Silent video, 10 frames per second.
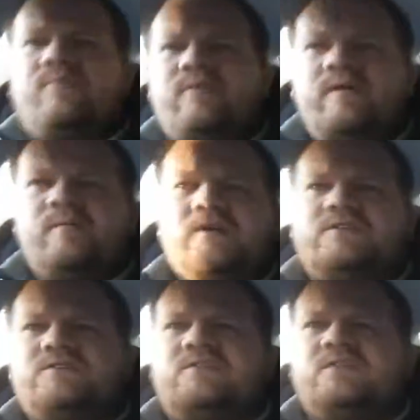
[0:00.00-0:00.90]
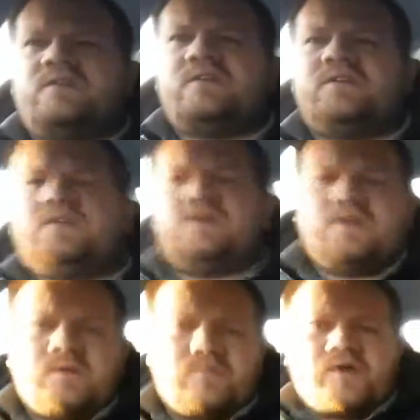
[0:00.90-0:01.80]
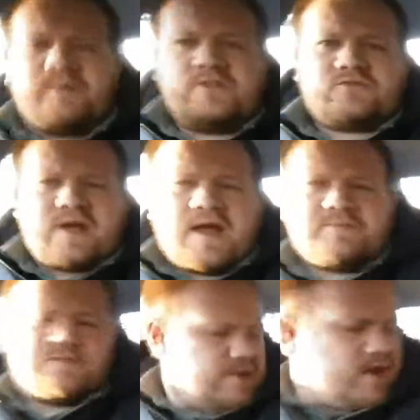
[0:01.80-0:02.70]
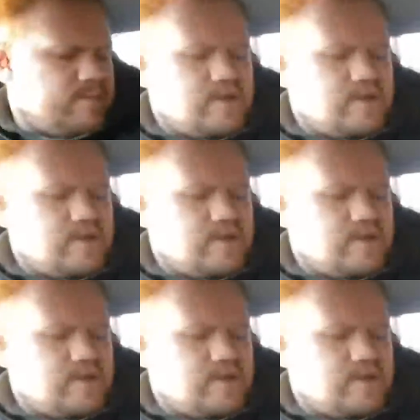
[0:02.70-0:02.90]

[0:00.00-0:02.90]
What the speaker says: pretty much wraps it up.